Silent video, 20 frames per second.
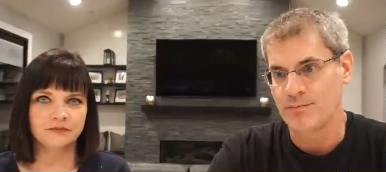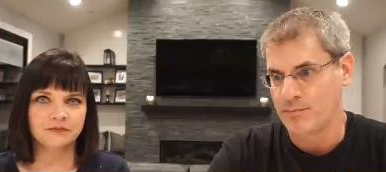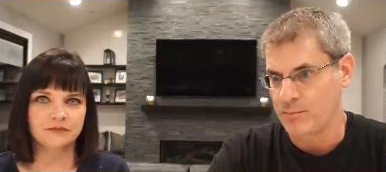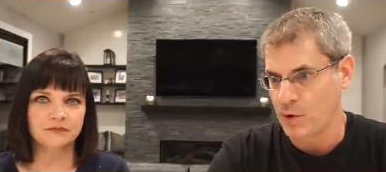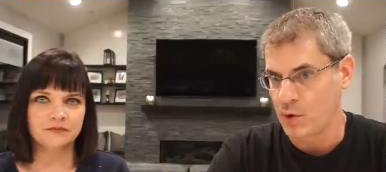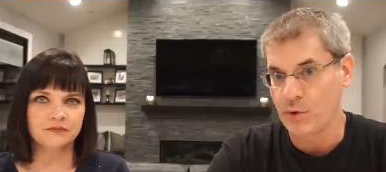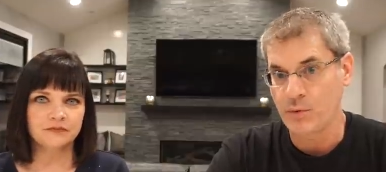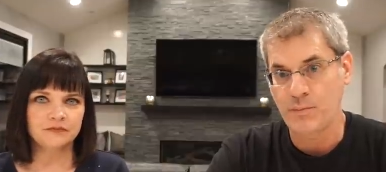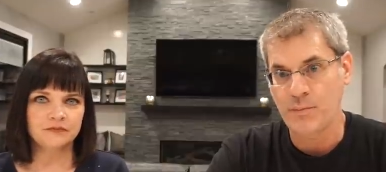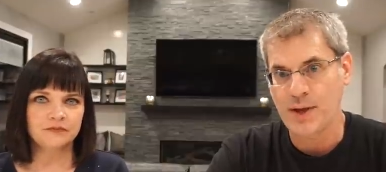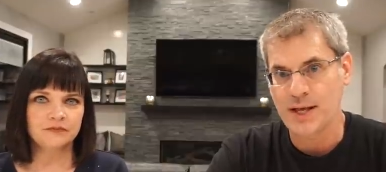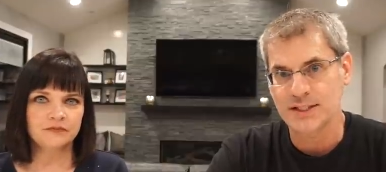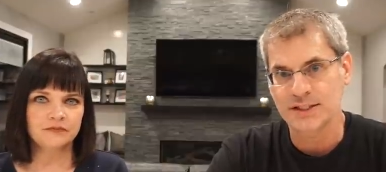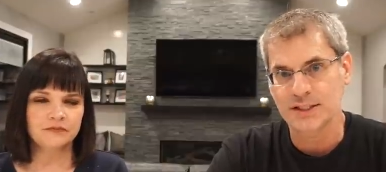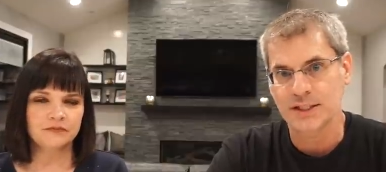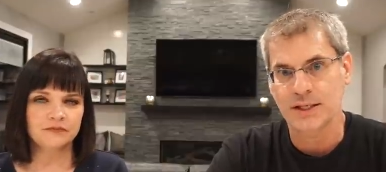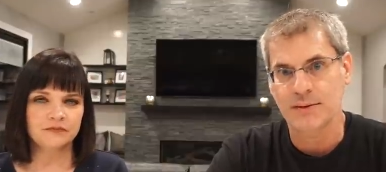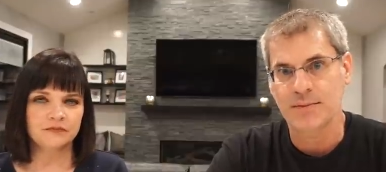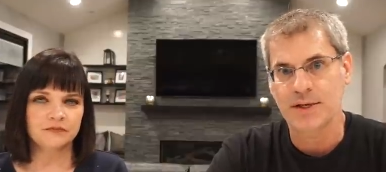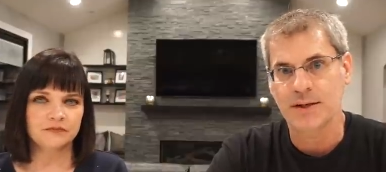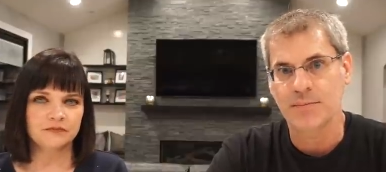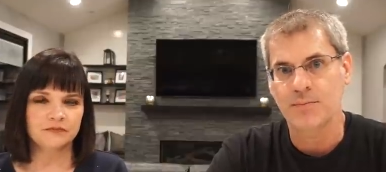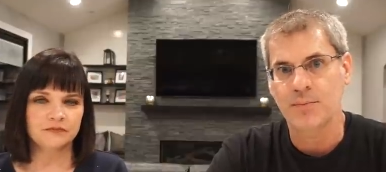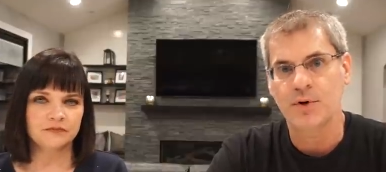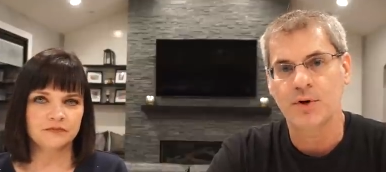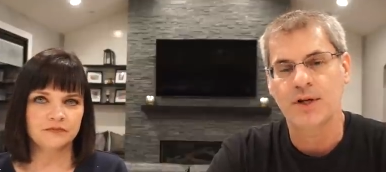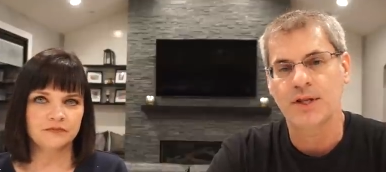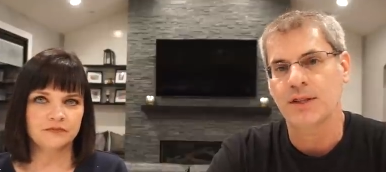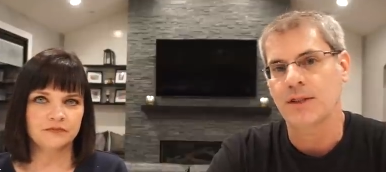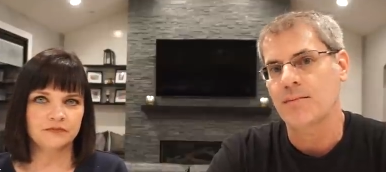Speaker 1: both basically being
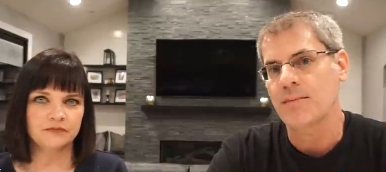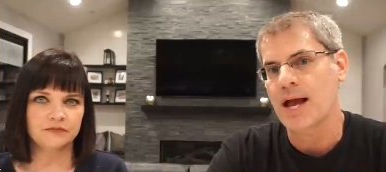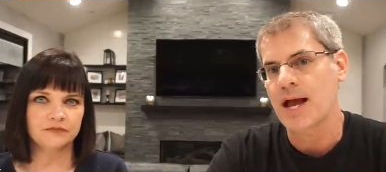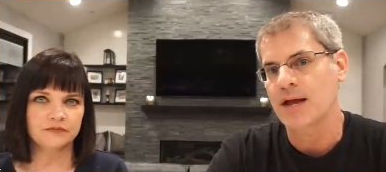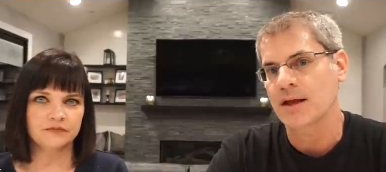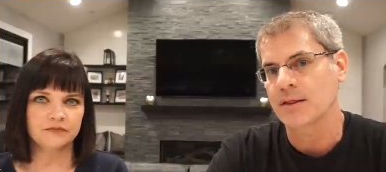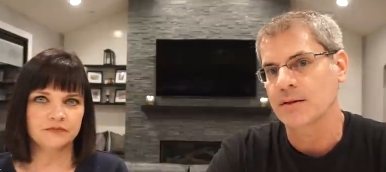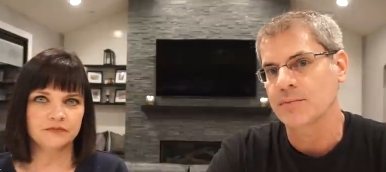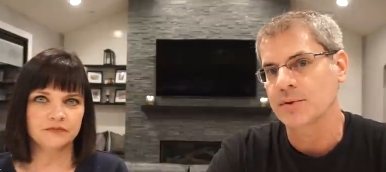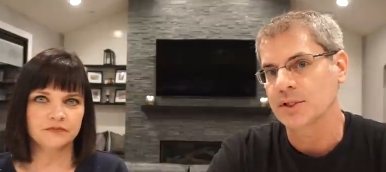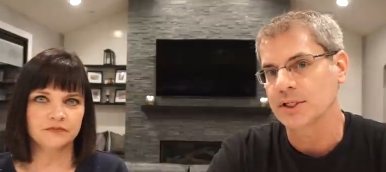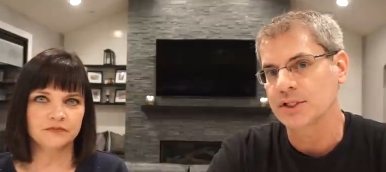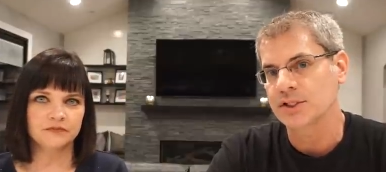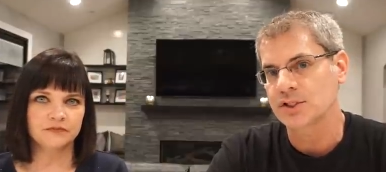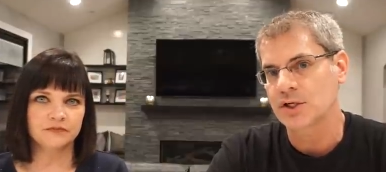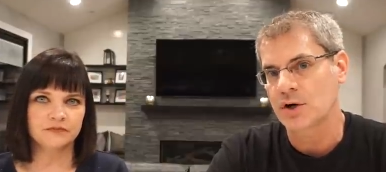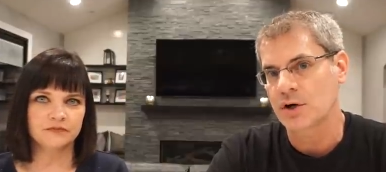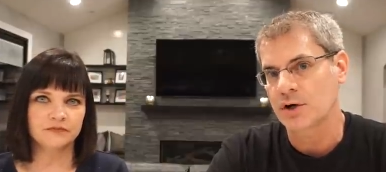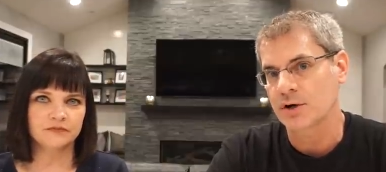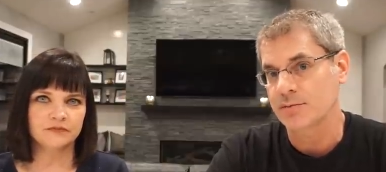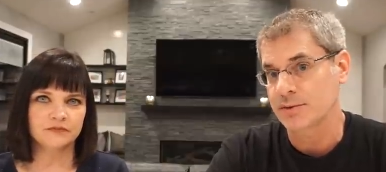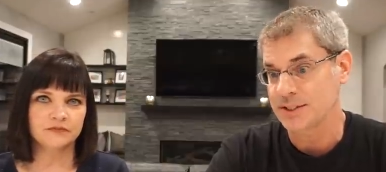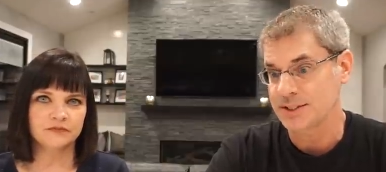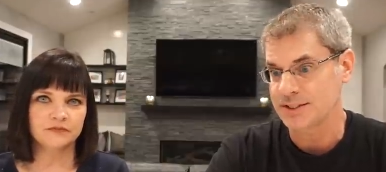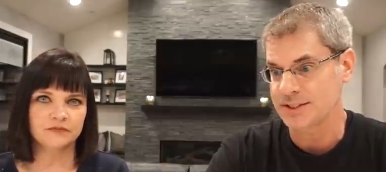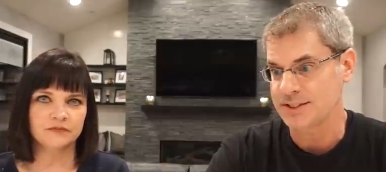put in the back of the police car to be